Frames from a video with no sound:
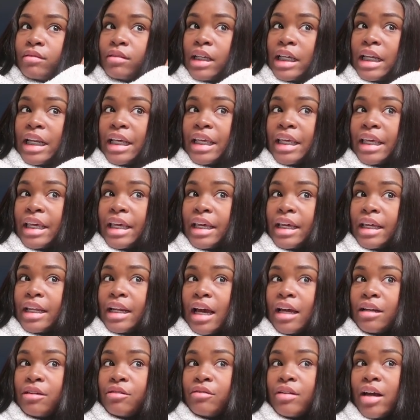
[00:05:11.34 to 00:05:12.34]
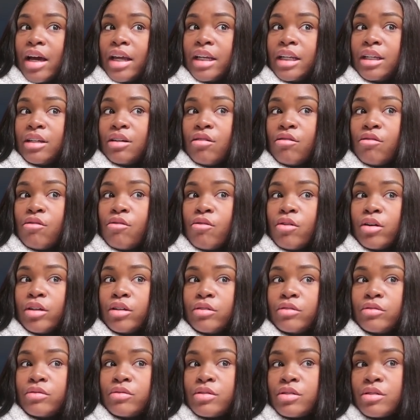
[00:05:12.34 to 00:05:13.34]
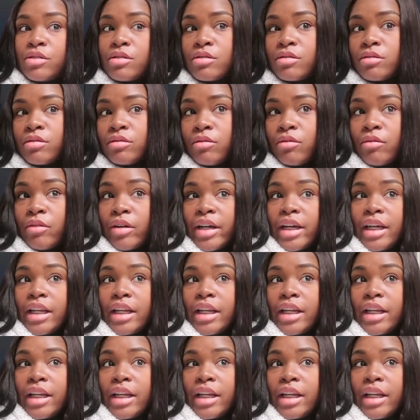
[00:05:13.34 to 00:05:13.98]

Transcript: And again, I do not need no oils or